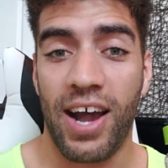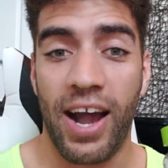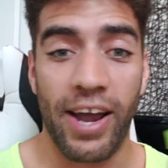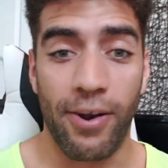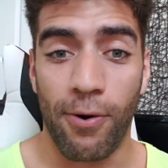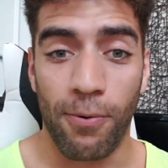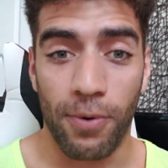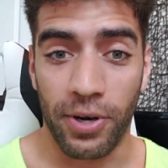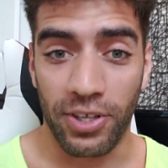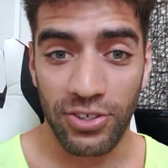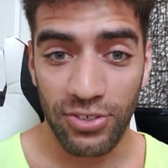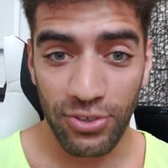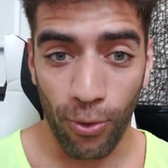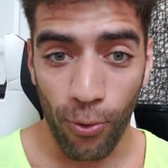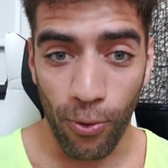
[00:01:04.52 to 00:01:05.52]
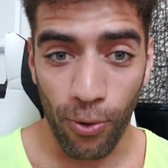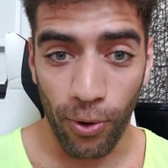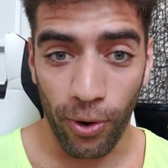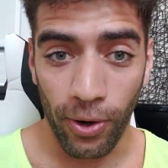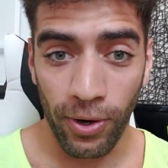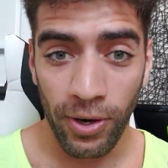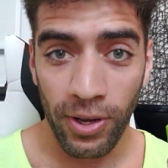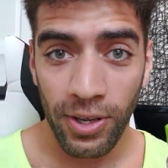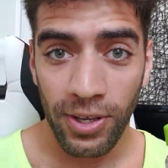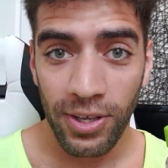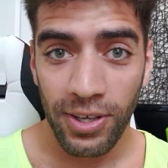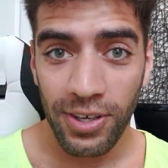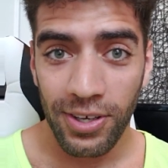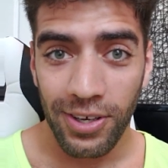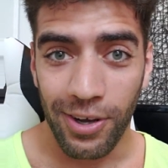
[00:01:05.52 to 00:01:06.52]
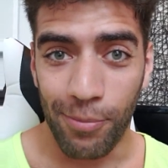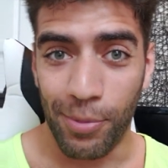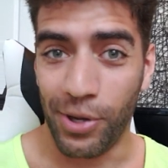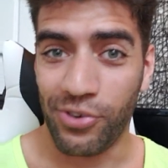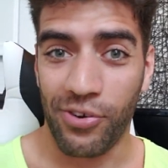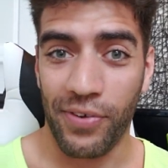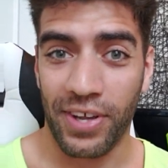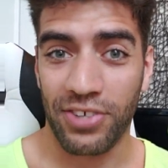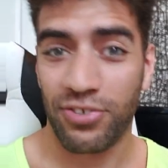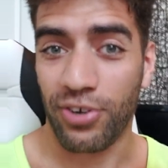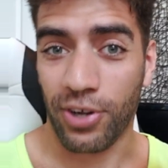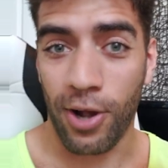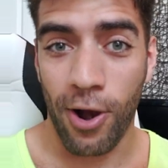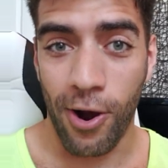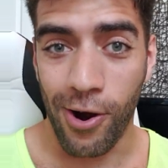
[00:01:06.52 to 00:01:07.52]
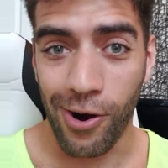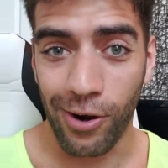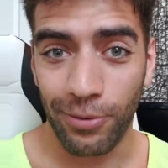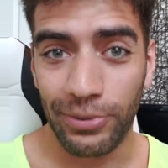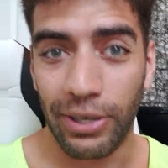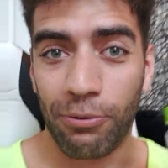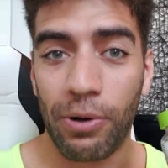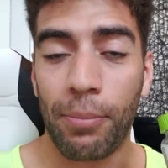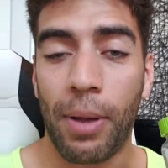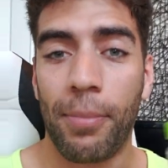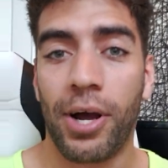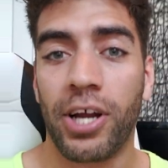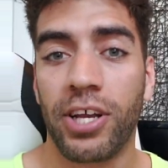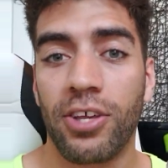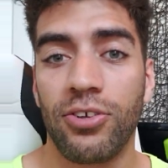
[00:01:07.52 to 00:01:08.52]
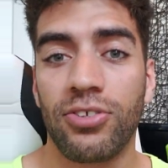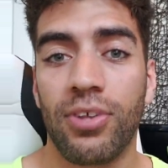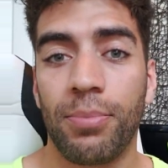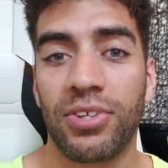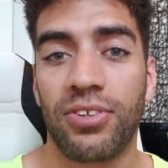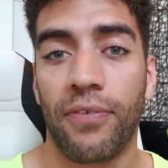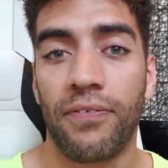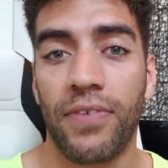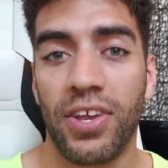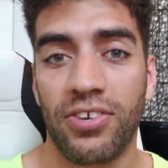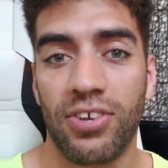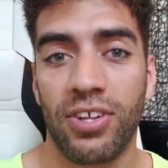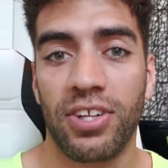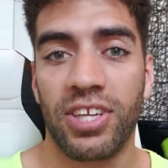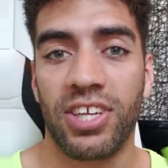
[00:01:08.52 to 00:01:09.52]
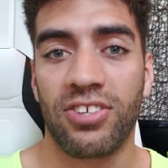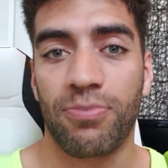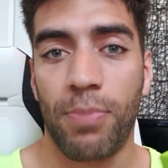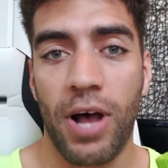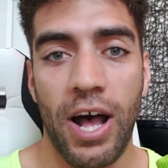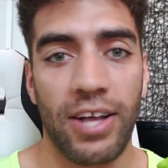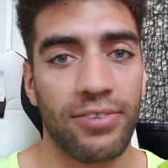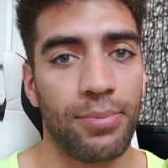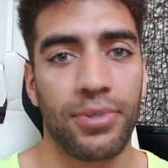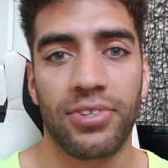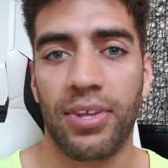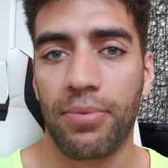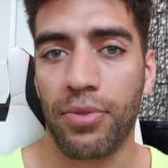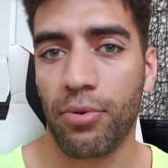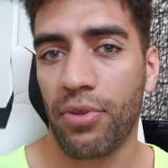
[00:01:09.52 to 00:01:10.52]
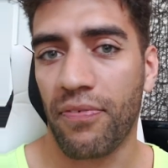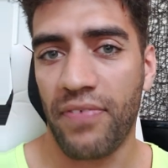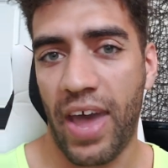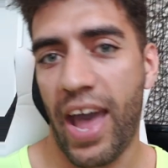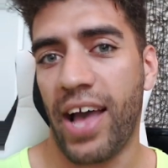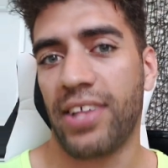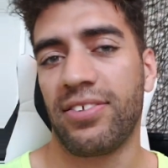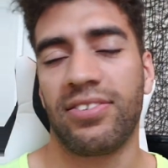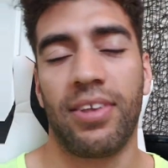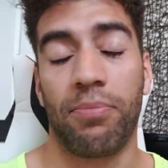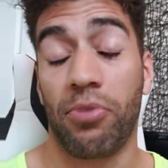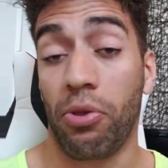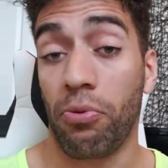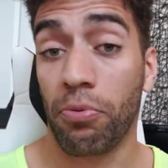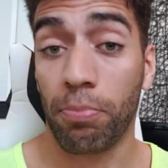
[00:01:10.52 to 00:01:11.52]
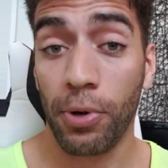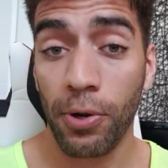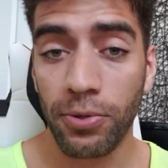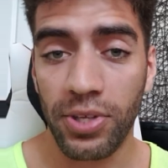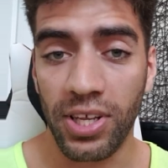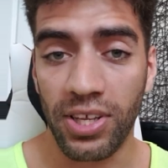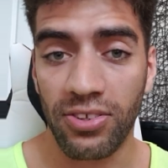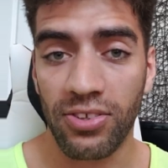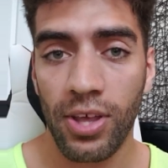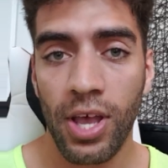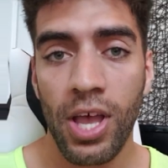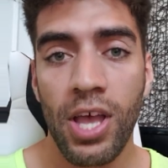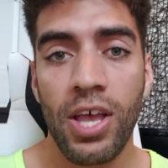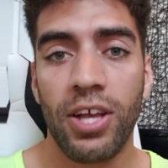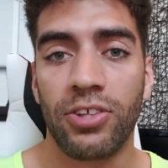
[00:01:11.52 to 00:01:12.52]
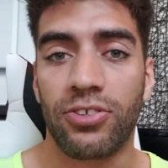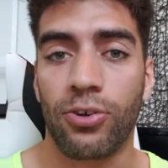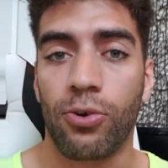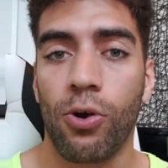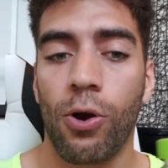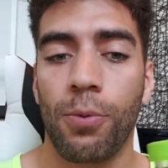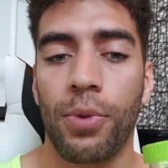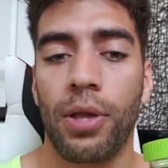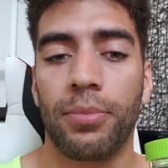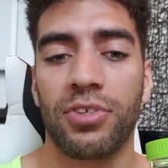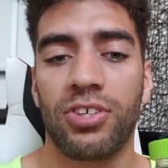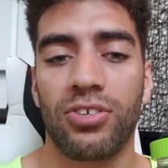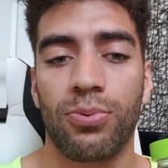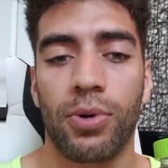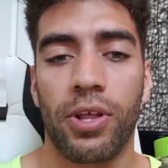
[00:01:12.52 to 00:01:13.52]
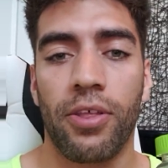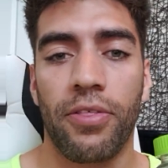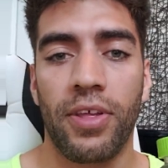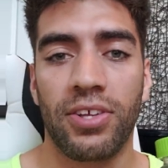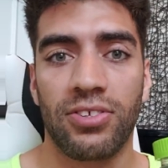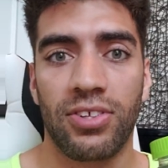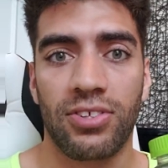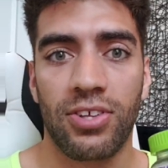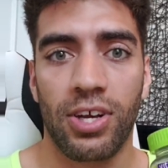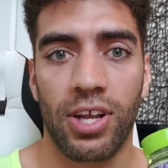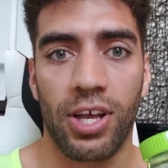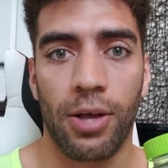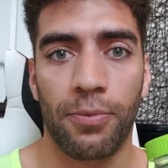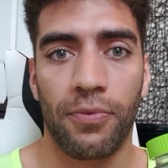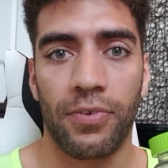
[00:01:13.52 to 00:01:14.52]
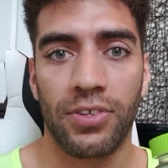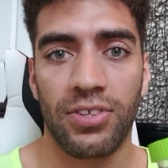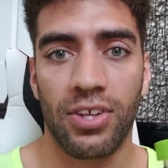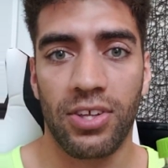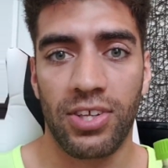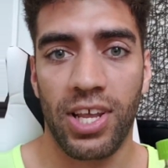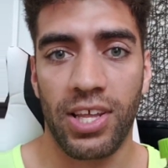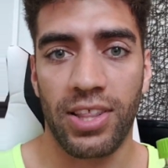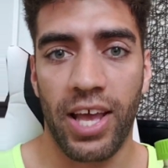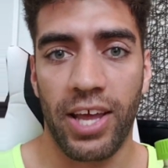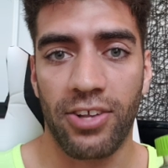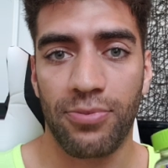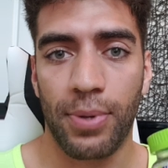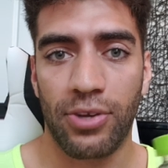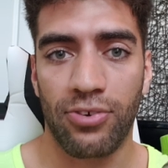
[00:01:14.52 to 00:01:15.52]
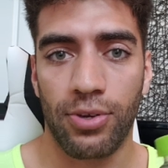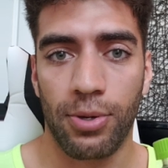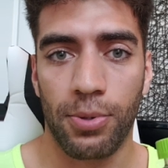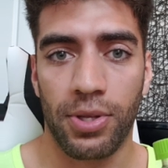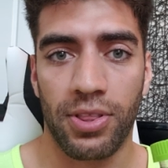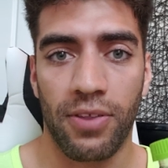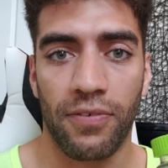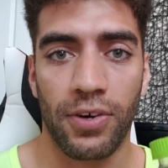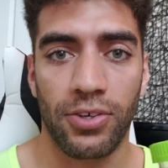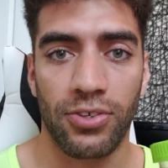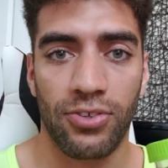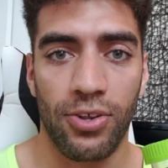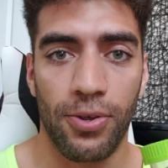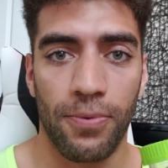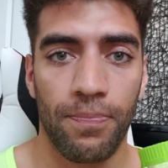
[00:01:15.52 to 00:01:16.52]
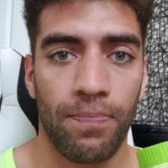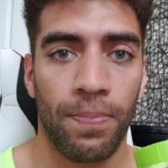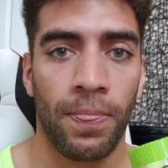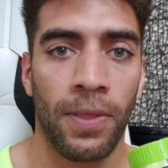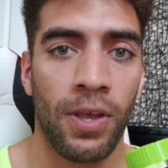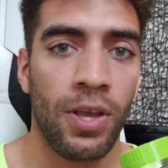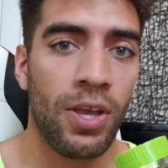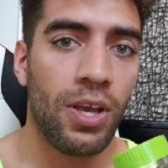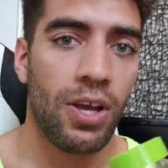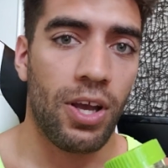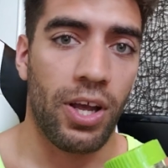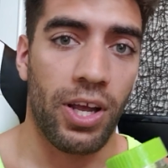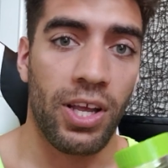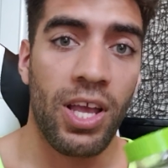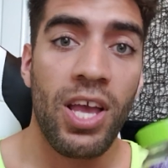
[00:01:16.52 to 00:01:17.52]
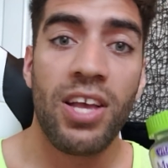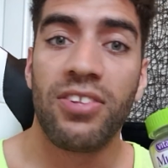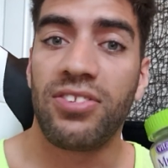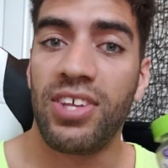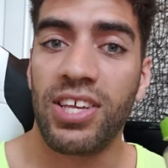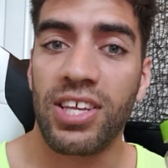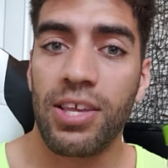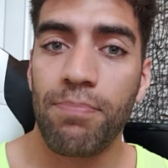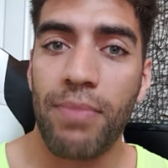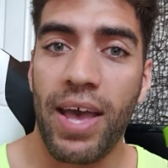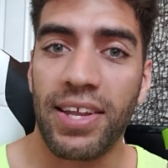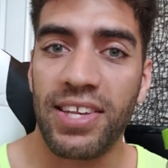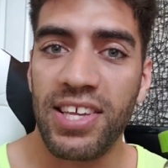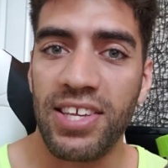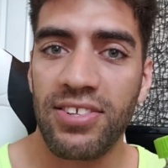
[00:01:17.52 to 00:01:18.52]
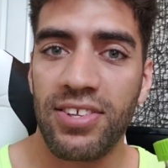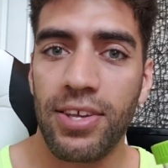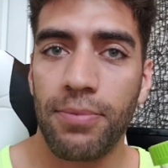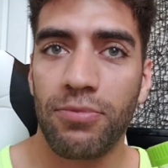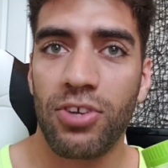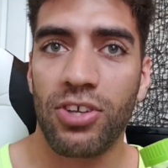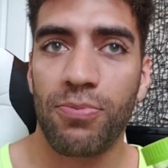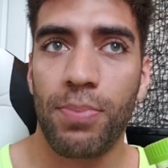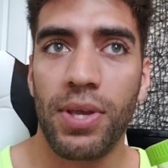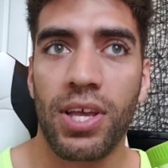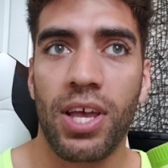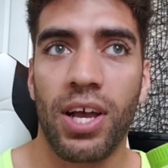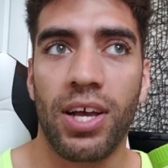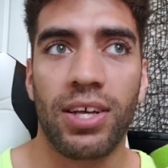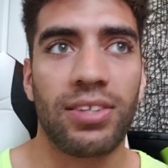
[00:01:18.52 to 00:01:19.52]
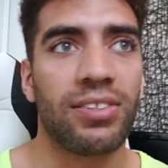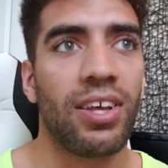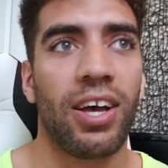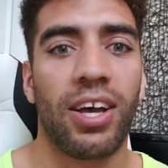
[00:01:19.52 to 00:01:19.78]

don't want to store a bunch of extra carbs. I want my body to use them as efficiently as possible. Same thing with fats, same thing with proteins. And so chromium is just one of the things that's going to help facilitate that, especially with the first two. All right, zinc and magnesium, just because